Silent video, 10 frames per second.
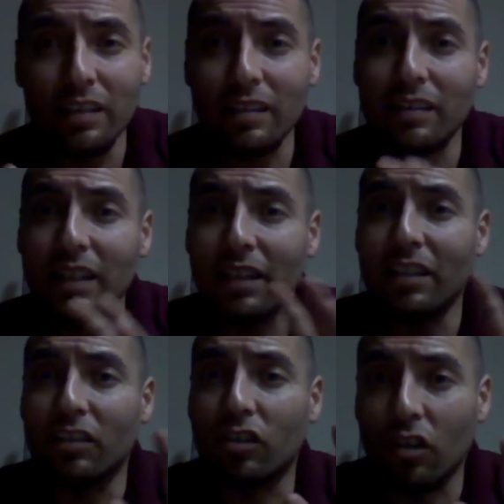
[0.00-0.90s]
send
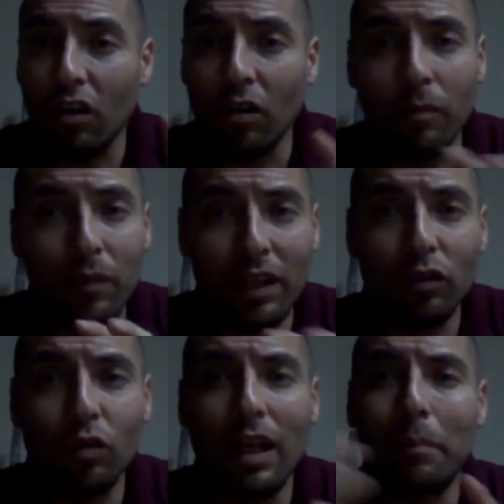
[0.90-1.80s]
this girl
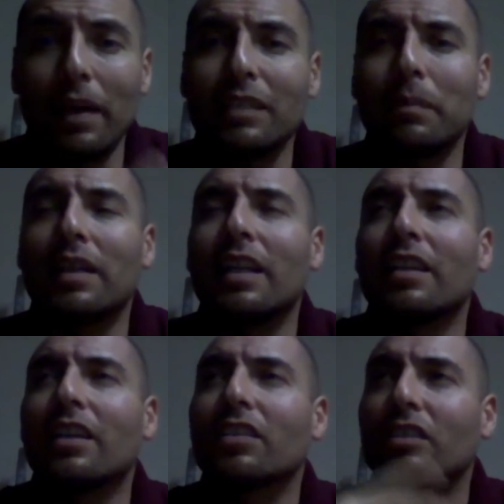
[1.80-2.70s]
into that basement,
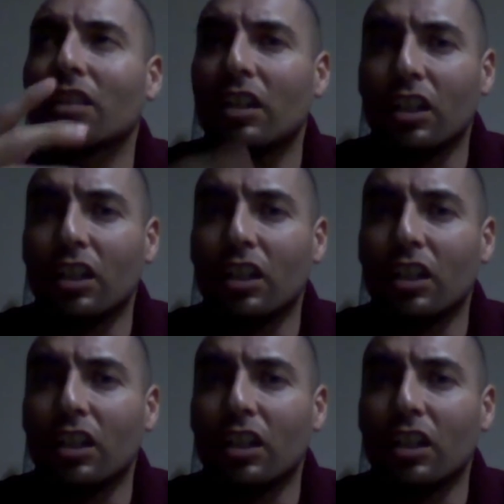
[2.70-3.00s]
and there's